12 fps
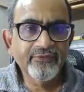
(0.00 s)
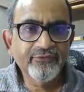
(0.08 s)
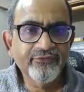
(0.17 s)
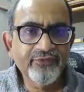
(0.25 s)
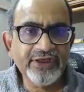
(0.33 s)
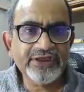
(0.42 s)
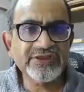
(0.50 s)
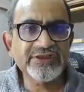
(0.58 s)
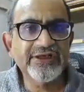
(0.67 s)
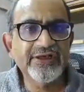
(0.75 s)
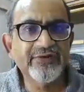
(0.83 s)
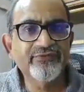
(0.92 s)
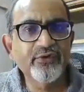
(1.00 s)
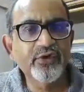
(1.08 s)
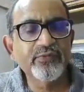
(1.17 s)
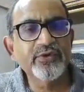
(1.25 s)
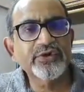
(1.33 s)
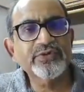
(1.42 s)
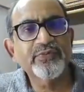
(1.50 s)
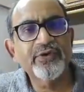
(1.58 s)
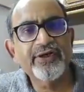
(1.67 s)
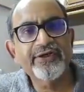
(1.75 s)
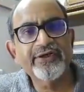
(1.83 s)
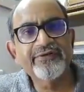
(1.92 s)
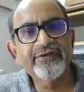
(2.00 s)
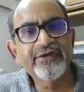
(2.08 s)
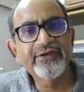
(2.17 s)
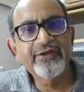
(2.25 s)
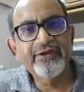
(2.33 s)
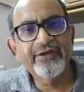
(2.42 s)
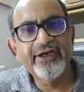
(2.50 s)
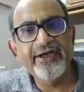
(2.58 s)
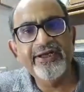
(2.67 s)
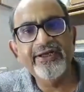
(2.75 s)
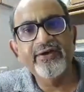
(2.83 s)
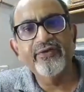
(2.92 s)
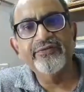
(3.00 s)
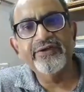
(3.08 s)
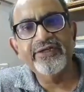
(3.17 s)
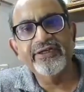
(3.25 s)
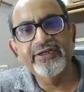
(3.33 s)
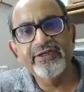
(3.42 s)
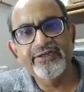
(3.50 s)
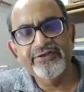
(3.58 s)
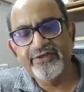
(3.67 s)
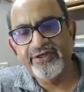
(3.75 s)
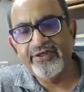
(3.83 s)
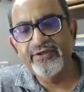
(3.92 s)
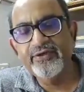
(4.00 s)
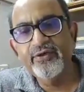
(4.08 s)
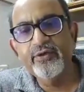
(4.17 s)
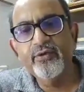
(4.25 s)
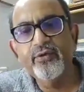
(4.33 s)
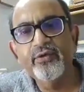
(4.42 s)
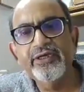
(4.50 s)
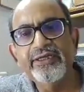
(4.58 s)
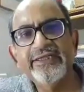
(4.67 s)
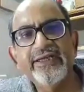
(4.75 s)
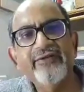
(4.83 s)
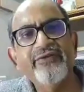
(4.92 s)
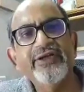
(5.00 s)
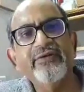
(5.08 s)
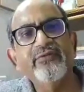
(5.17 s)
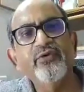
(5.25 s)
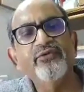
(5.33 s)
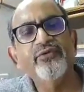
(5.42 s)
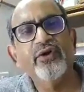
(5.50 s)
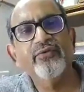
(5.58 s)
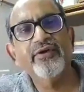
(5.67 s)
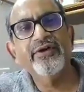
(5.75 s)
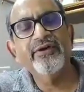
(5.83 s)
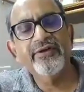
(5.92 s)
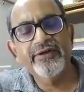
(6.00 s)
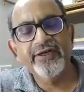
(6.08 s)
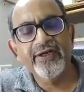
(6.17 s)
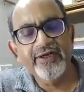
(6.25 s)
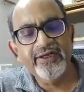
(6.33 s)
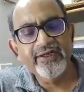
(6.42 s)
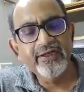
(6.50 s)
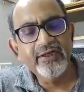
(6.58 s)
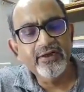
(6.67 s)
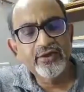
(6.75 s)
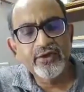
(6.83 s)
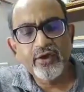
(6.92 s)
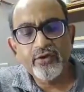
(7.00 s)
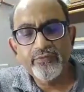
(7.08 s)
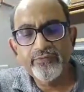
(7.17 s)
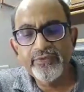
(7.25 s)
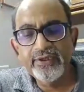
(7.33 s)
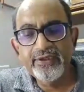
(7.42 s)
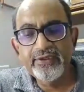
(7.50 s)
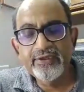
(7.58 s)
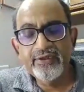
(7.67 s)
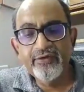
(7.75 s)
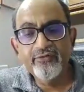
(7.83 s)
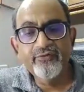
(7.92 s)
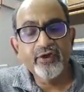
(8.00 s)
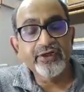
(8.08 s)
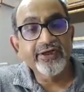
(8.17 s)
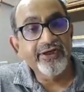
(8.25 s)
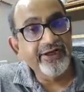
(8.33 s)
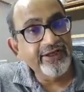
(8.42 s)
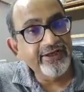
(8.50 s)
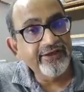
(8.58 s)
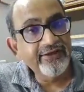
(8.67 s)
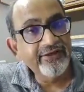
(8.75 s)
first and foremost point is grading of the renal injury. Only then we can move forward regarding. Now for grading